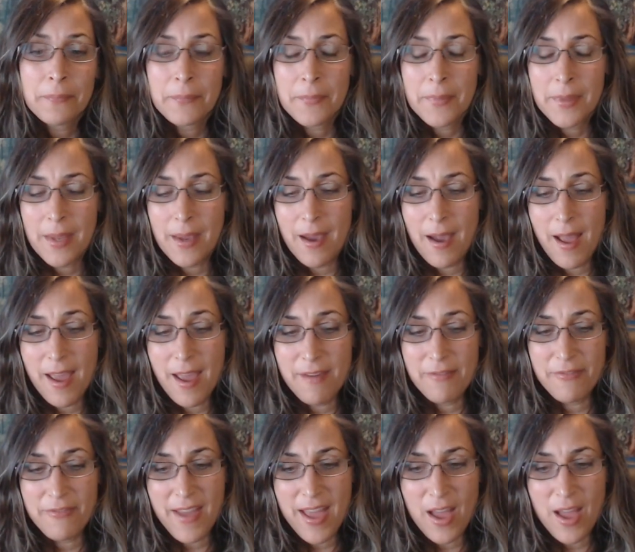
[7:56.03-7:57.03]
I
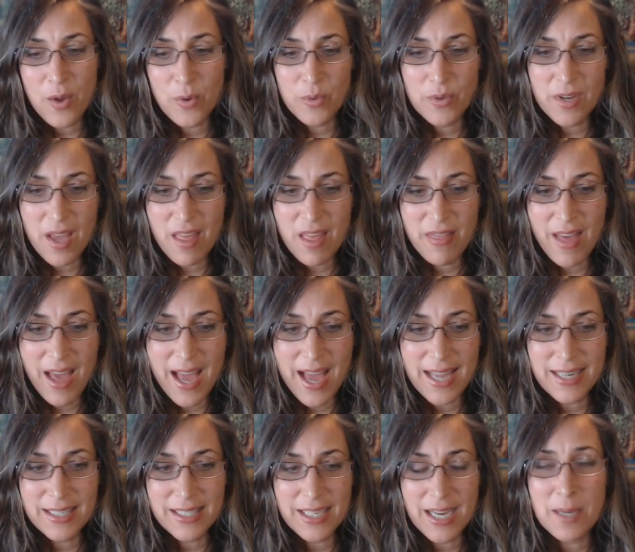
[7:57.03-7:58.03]
found
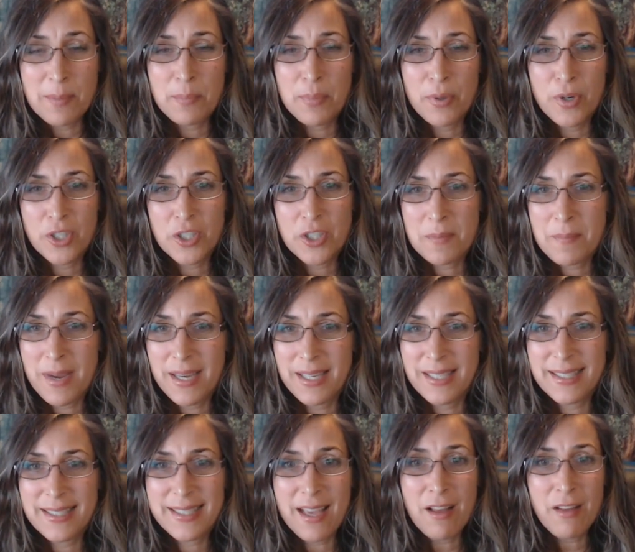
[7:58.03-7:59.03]
that I pushed
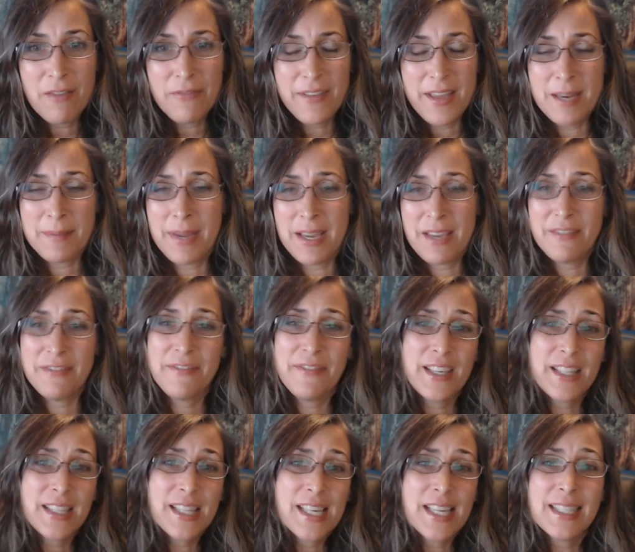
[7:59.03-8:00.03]
myself and my
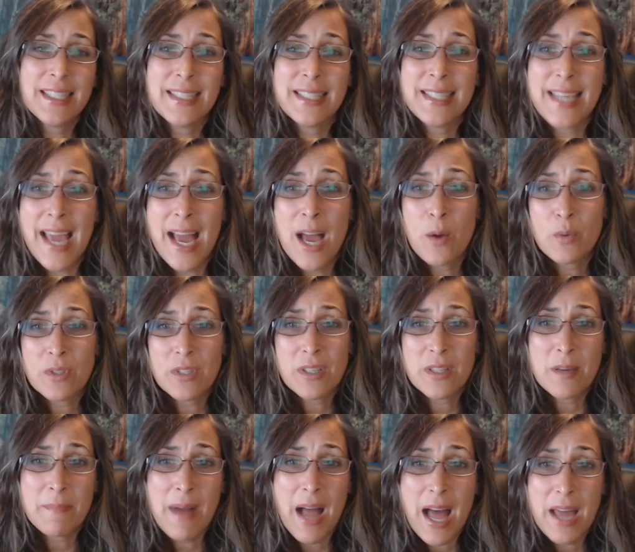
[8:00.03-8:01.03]
feelings down to the
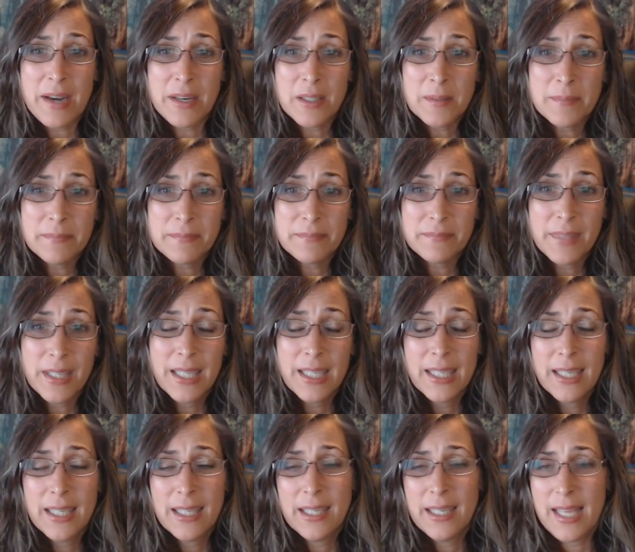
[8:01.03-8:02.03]
bottom,
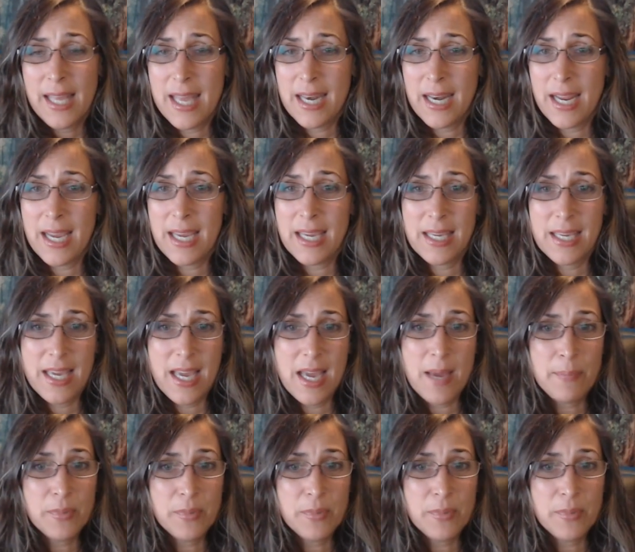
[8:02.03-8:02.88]
and I kept